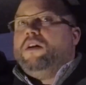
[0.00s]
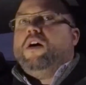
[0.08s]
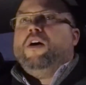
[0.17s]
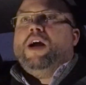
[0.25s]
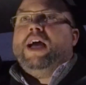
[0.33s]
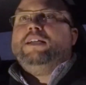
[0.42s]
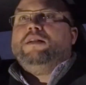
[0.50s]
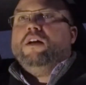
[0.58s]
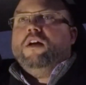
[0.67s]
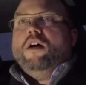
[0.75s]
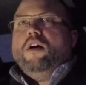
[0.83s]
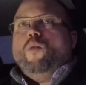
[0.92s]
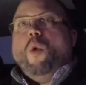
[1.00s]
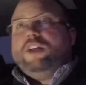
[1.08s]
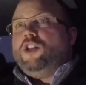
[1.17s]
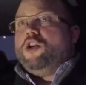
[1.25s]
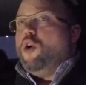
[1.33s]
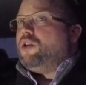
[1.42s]
all right?
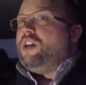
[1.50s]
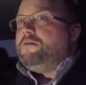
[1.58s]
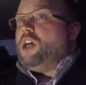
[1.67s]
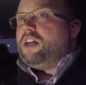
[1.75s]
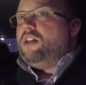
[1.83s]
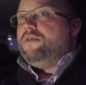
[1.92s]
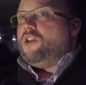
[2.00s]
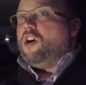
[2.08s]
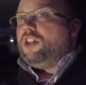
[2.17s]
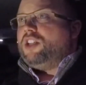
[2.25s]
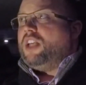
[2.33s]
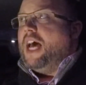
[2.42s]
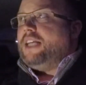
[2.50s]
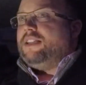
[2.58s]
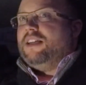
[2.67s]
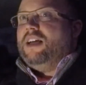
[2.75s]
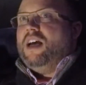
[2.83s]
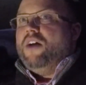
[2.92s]
Once the goals and objectives are set,
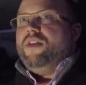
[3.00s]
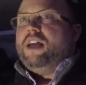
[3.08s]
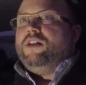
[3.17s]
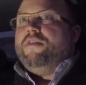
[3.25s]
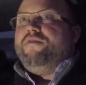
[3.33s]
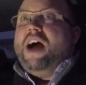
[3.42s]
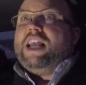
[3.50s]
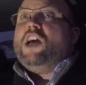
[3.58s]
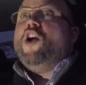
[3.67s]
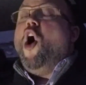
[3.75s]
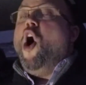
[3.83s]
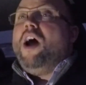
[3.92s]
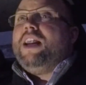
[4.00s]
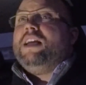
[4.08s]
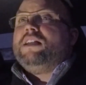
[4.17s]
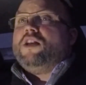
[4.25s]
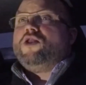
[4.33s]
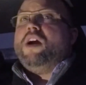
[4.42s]
then defining an
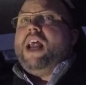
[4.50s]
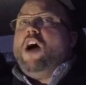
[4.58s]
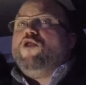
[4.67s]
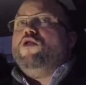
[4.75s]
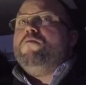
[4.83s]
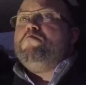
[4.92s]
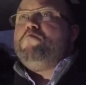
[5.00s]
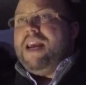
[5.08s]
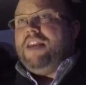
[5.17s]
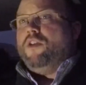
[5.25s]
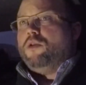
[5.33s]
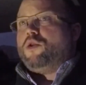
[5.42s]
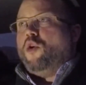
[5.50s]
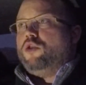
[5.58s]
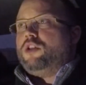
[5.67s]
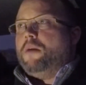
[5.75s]
audience that's going to help you meet those goals and